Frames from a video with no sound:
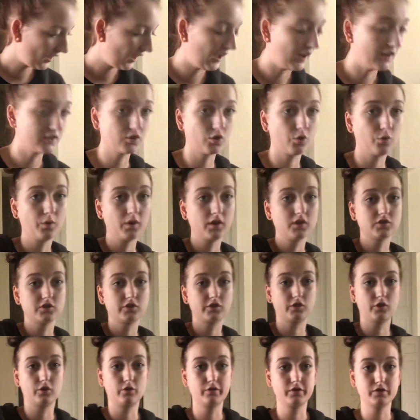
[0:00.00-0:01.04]
as always, you're
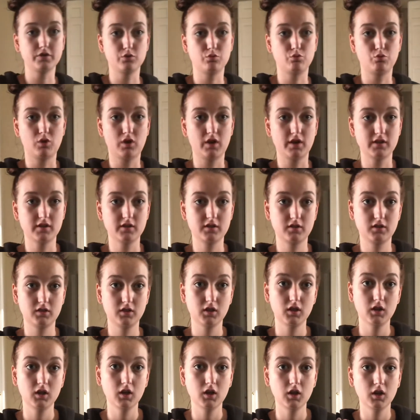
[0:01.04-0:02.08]
going to want
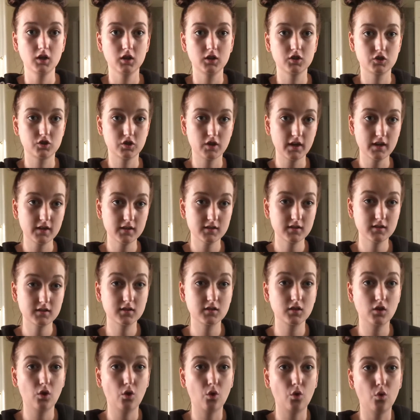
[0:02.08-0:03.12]

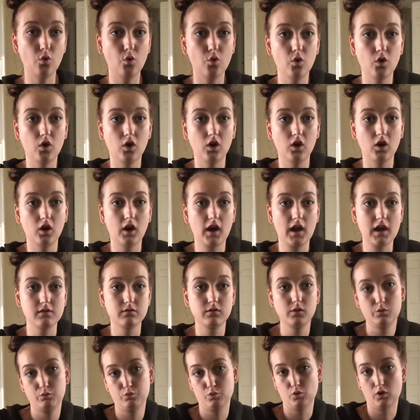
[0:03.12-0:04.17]
treats or a
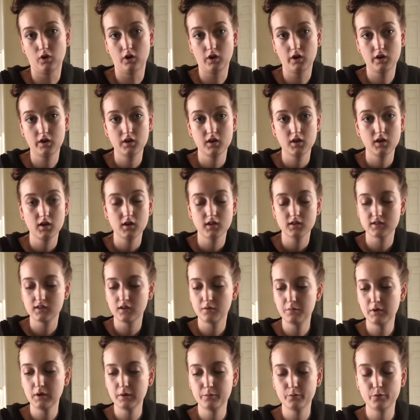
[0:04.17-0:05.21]
reward. Some
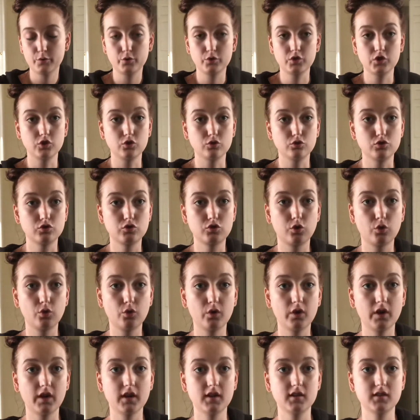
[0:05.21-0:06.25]
people use
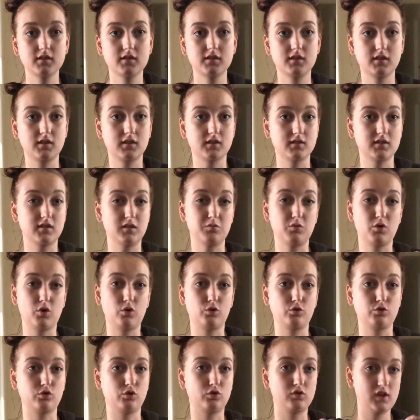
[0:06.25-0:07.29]
toys because some
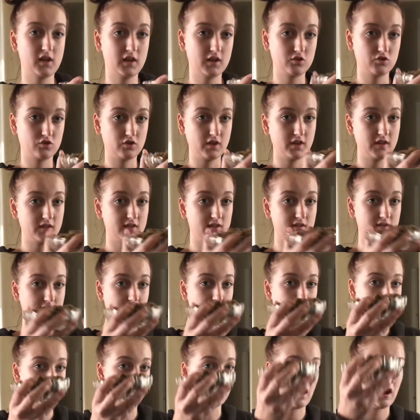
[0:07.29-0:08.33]
dogs don't like treats.
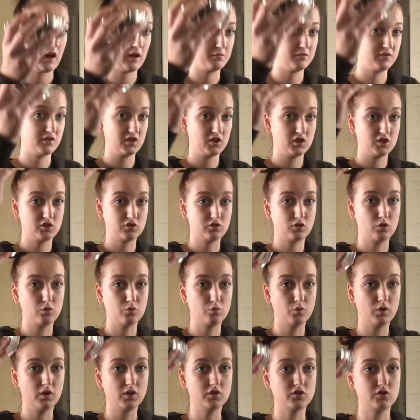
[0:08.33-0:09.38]
Sometimes they just don't
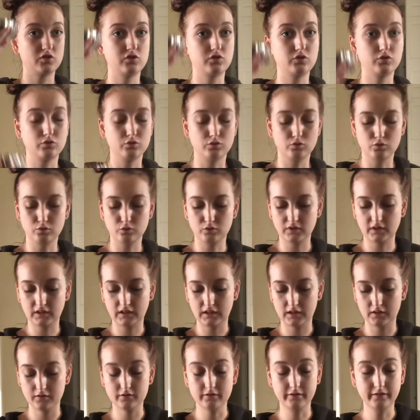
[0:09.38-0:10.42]
want to
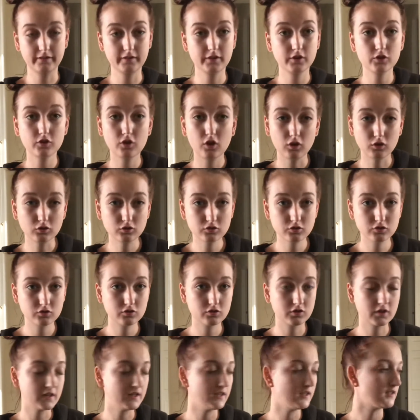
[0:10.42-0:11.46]
give their dogs
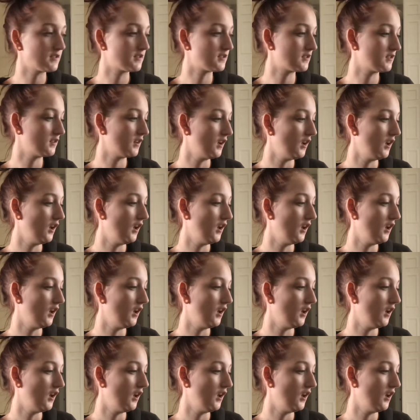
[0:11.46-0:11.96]
treats.